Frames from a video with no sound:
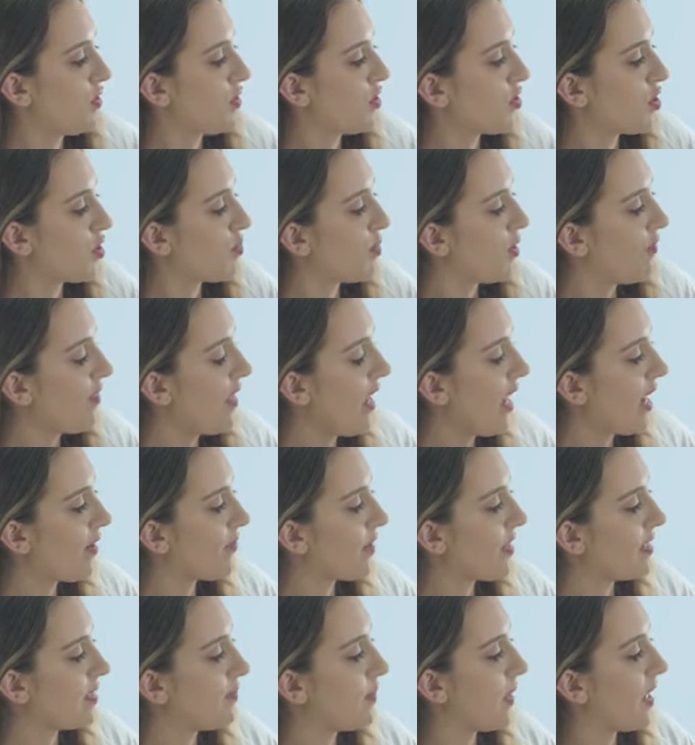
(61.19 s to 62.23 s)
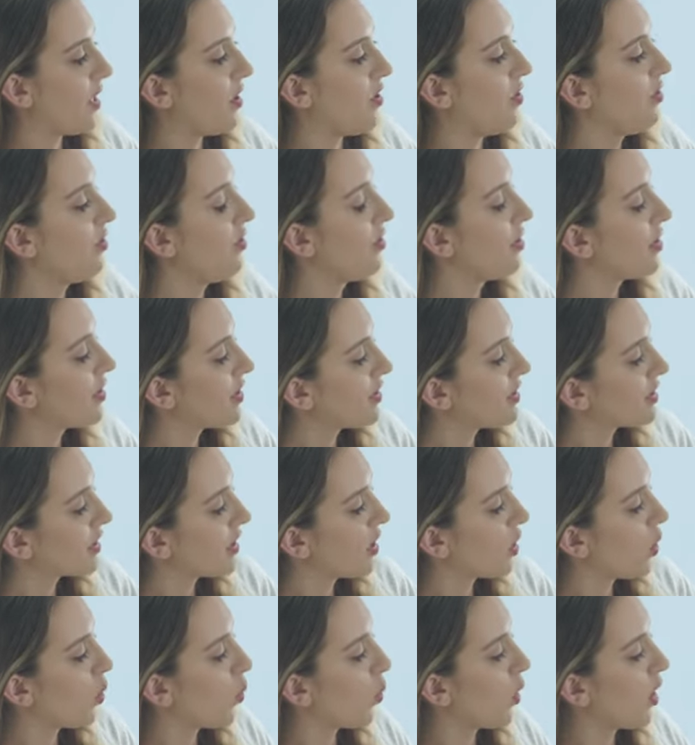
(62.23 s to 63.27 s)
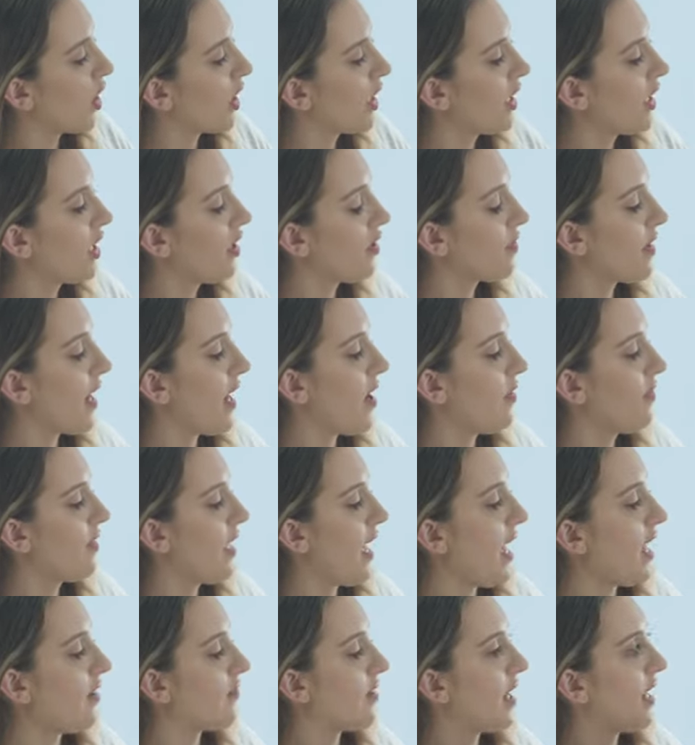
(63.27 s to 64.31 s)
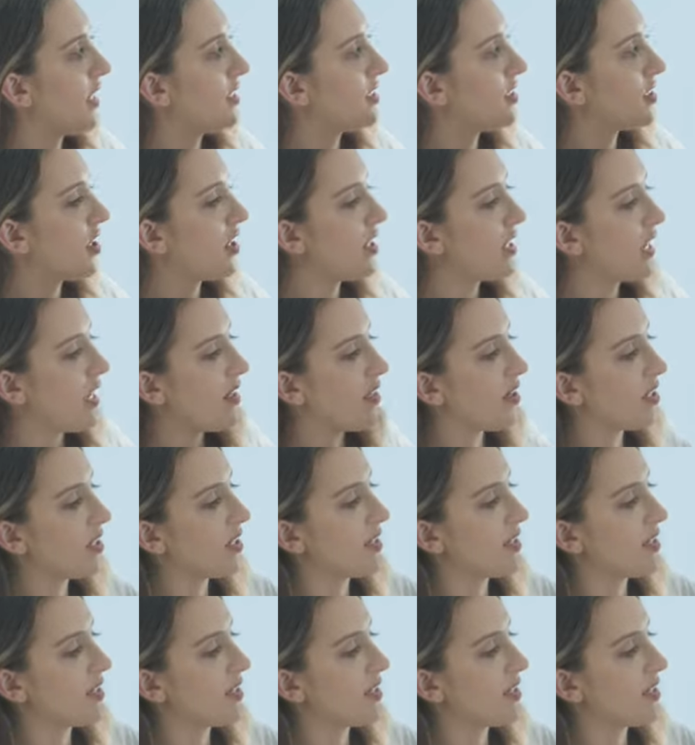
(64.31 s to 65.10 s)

To remove the headrest panel, you're just gonna work it around the headrest on either